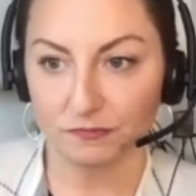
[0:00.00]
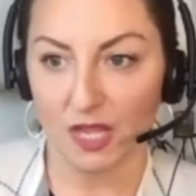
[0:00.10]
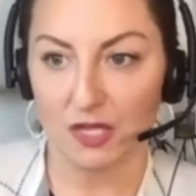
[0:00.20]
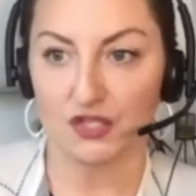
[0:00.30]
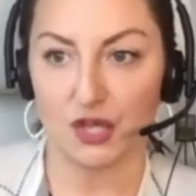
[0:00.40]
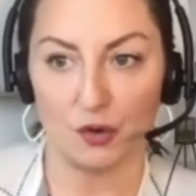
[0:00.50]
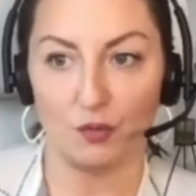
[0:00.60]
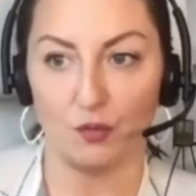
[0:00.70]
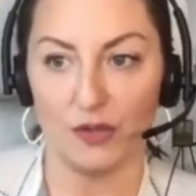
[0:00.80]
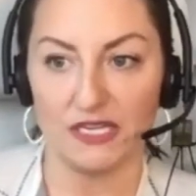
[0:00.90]

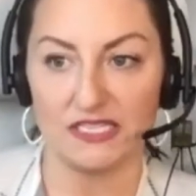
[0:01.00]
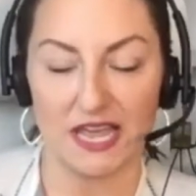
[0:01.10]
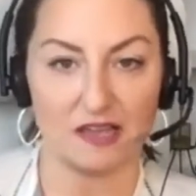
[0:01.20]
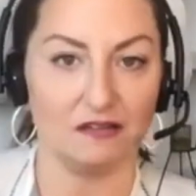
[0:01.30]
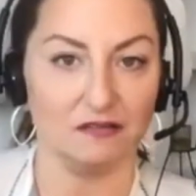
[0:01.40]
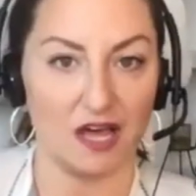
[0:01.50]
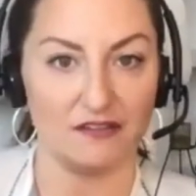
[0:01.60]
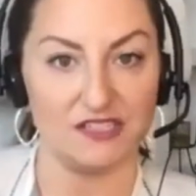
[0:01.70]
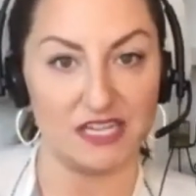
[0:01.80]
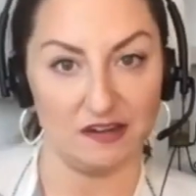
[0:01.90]
So we take a lot
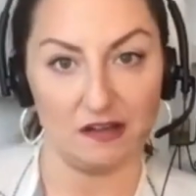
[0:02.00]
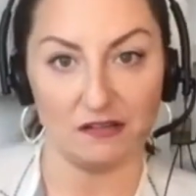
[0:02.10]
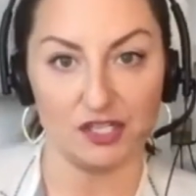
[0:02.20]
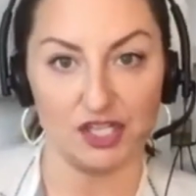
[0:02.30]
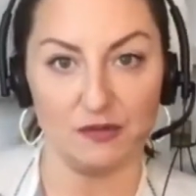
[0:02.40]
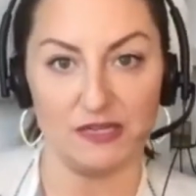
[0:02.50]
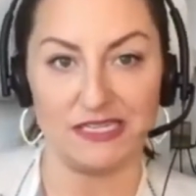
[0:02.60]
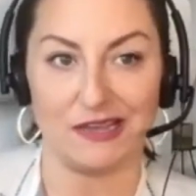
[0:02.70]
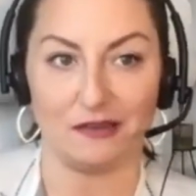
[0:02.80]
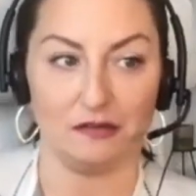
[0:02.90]
of technology, we
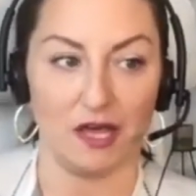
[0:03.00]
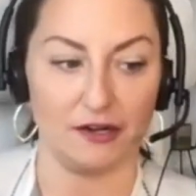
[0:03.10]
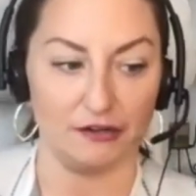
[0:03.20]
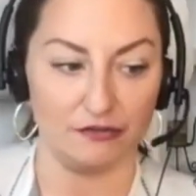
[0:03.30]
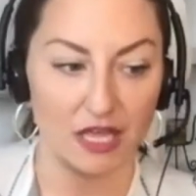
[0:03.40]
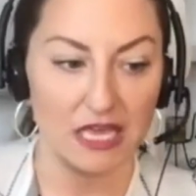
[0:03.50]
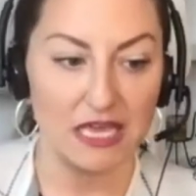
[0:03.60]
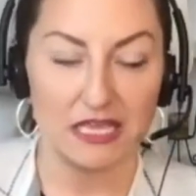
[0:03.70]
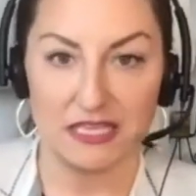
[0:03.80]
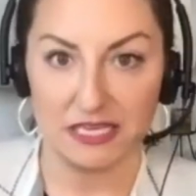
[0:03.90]
take a lot of
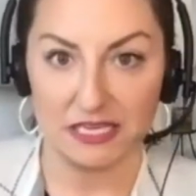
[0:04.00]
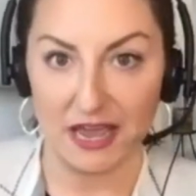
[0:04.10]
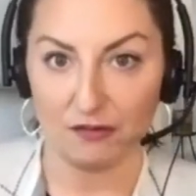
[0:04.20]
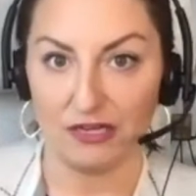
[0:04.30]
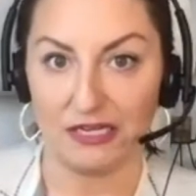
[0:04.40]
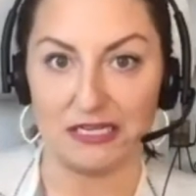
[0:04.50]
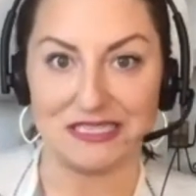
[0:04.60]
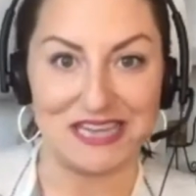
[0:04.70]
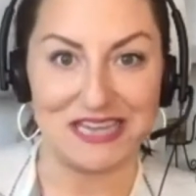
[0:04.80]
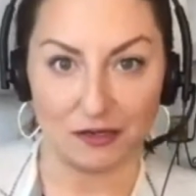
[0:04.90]
the
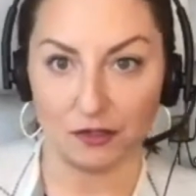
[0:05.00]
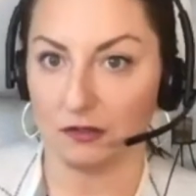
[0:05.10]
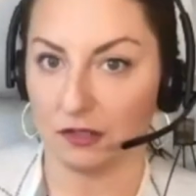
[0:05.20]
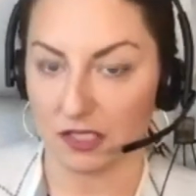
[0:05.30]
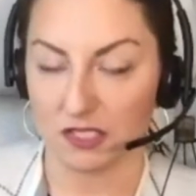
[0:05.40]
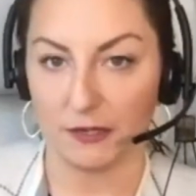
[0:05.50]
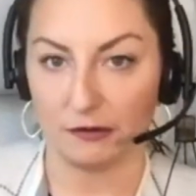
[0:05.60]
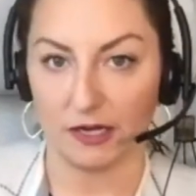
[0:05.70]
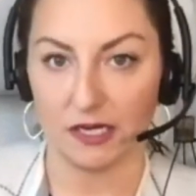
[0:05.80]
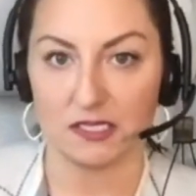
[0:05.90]
accounting technical
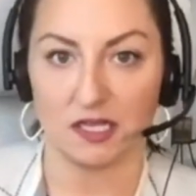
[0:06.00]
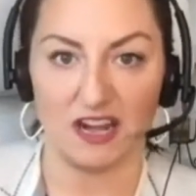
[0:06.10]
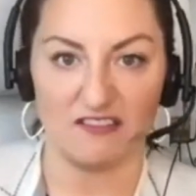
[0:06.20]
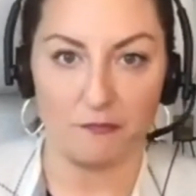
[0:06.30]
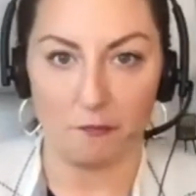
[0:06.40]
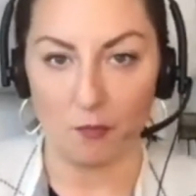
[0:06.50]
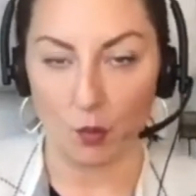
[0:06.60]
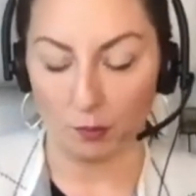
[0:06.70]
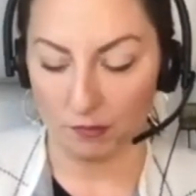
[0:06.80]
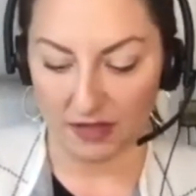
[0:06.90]
experience and kind
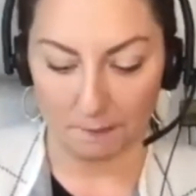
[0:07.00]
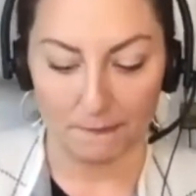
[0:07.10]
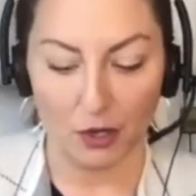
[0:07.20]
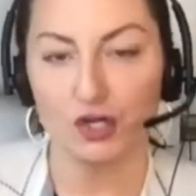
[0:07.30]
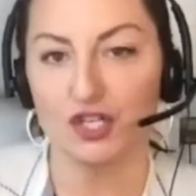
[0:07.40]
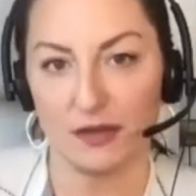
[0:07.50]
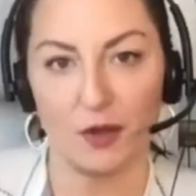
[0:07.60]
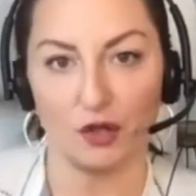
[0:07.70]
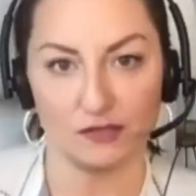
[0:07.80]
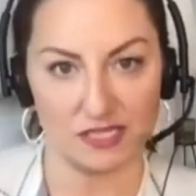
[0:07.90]
of merge them
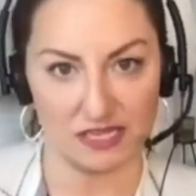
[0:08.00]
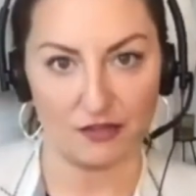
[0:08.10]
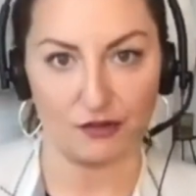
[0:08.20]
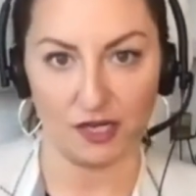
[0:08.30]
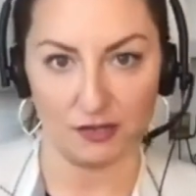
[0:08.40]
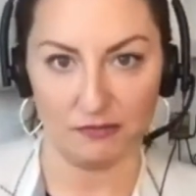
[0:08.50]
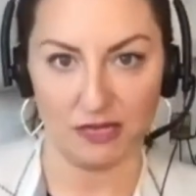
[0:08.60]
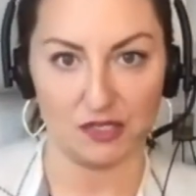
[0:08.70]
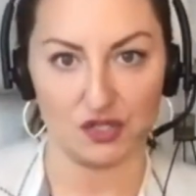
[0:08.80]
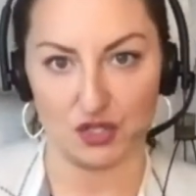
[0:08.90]
all together in a
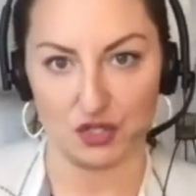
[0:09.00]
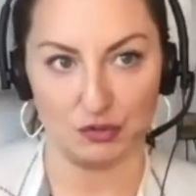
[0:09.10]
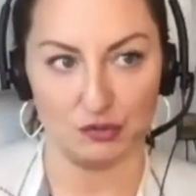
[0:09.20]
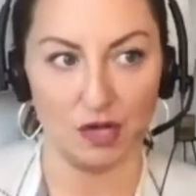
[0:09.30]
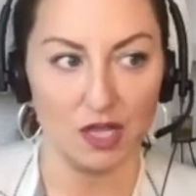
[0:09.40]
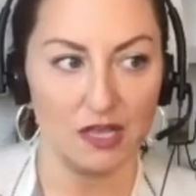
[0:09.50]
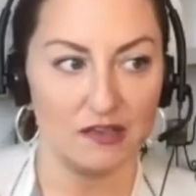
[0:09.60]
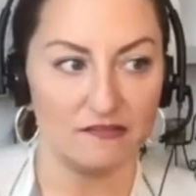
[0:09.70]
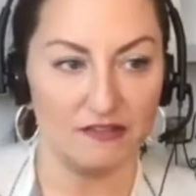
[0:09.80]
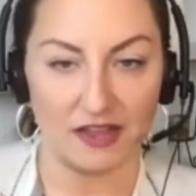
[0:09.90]
means to
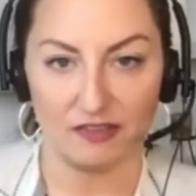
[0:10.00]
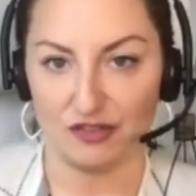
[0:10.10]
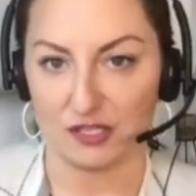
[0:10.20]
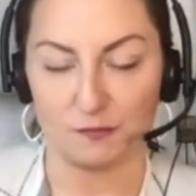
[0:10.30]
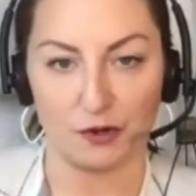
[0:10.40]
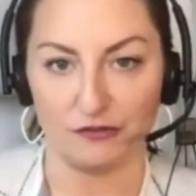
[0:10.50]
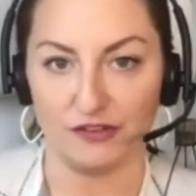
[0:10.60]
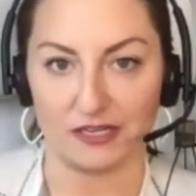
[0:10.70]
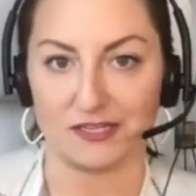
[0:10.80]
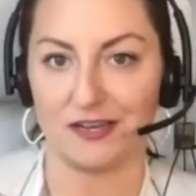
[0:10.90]
find this
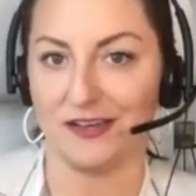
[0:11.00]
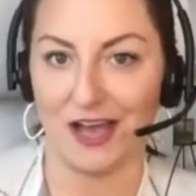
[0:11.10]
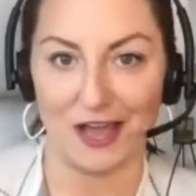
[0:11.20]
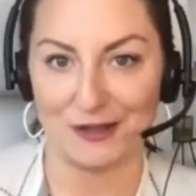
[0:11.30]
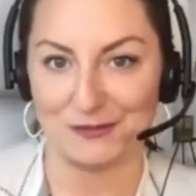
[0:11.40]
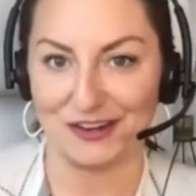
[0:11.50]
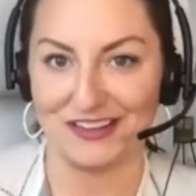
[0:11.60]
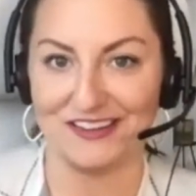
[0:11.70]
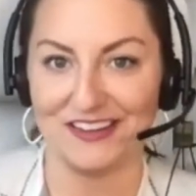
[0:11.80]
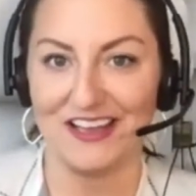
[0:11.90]
perfect
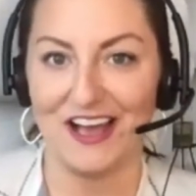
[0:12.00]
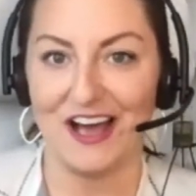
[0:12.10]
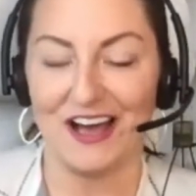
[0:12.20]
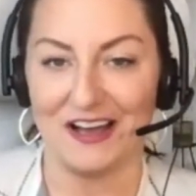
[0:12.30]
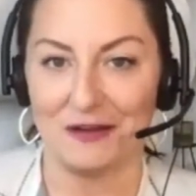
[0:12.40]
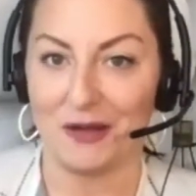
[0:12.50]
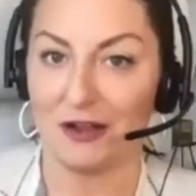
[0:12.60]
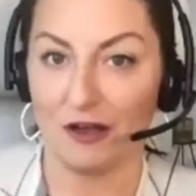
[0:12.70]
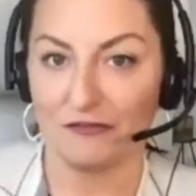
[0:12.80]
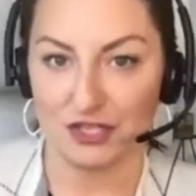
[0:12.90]
hybrid. I
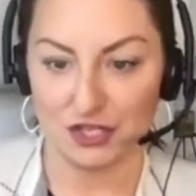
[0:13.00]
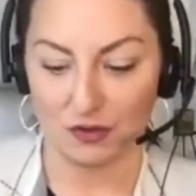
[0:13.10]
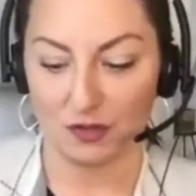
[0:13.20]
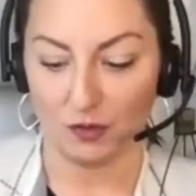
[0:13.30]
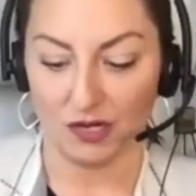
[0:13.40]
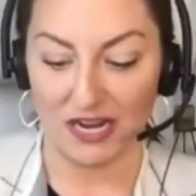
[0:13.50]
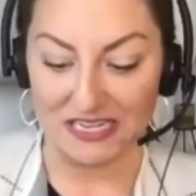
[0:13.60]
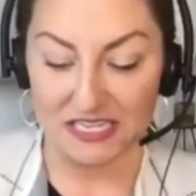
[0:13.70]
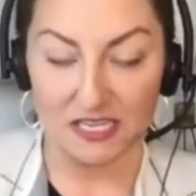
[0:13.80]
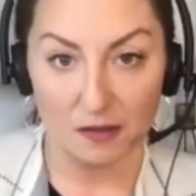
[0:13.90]
often joke that we're an
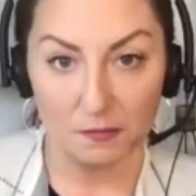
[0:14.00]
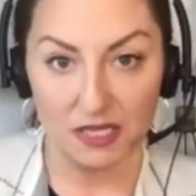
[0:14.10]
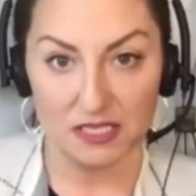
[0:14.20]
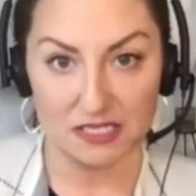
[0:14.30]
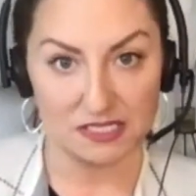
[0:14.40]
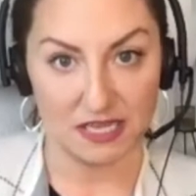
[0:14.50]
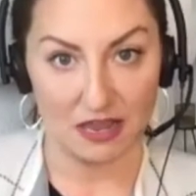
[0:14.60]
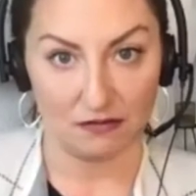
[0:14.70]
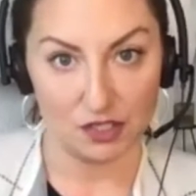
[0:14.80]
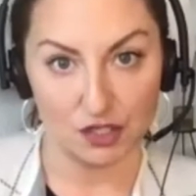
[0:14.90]
IT company that does
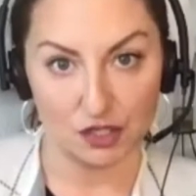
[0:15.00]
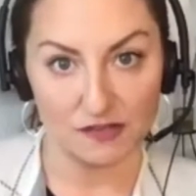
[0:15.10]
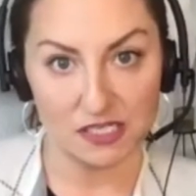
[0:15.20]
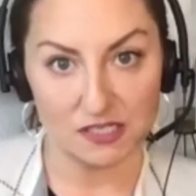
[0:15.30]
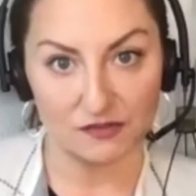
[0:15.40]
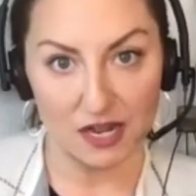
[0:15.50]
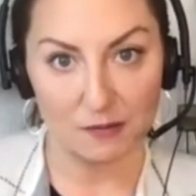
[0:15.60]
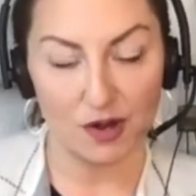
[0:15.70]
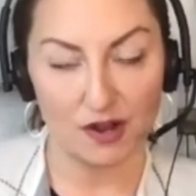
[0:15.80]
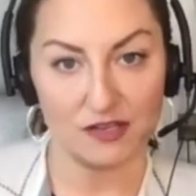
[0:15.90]
accounting services for
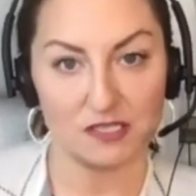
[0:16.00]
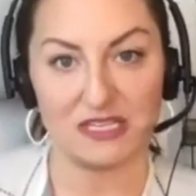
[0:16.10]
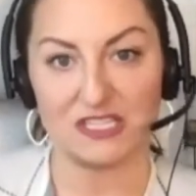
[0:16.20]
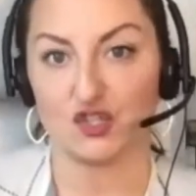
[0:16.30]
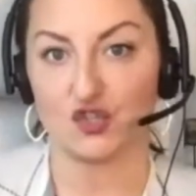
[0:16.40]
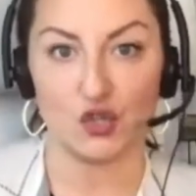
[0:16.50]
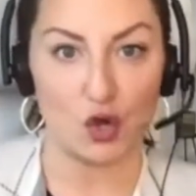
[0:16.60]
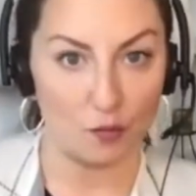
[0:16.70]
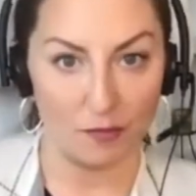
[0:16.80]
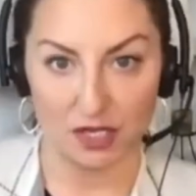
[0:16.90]
nonprofits, because
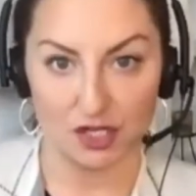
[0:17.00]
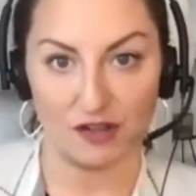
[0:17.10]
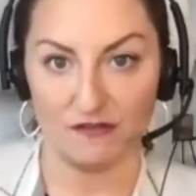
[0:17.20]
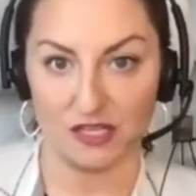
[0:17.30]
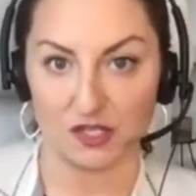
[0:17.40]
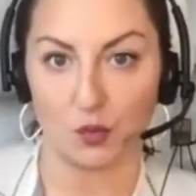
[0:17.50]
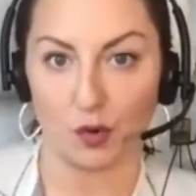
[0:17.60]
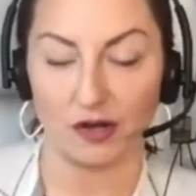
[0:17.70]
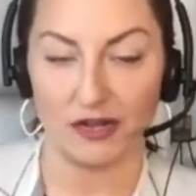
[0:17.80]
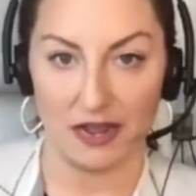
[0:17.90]
so much of this
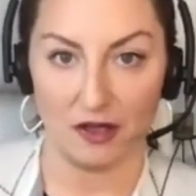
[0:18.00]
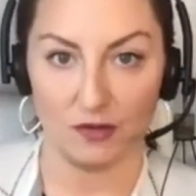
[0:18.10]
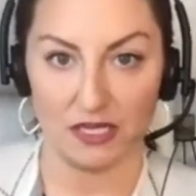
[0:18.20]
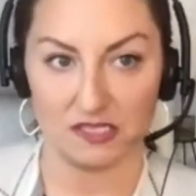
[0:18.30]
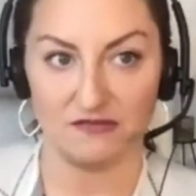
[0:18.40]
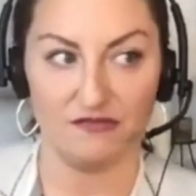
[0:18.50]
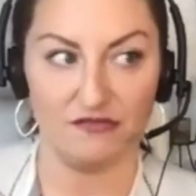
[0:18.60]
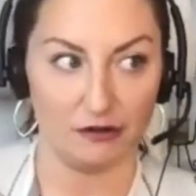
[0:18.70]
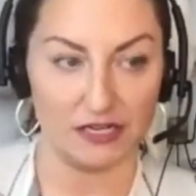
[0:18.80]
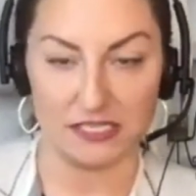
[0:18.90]
work now is
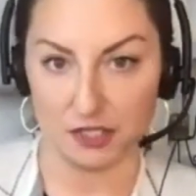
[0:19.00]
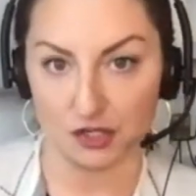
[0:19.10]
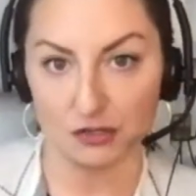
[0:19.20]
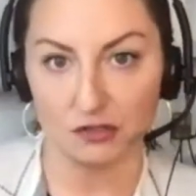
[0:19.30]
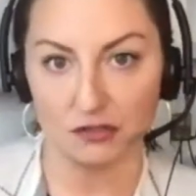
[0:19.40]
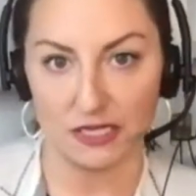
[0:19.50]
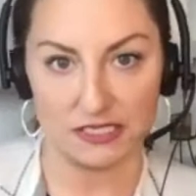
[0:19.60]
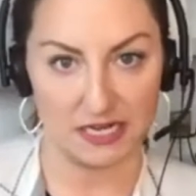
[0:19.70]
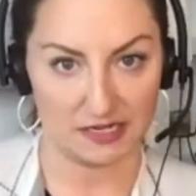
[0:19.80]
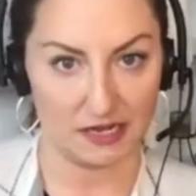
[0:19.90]
very digital
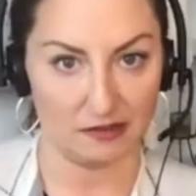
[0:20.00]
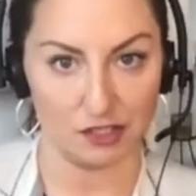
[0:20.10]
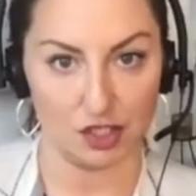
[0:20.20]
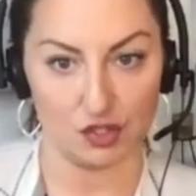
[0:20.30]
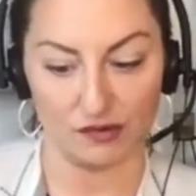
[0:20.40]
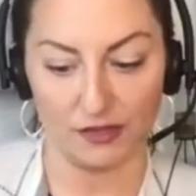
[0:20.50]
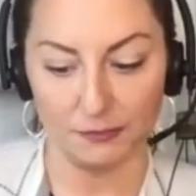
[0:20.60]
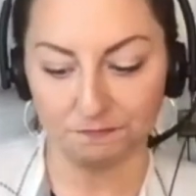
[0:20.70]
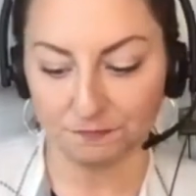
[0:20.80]
and technology driven.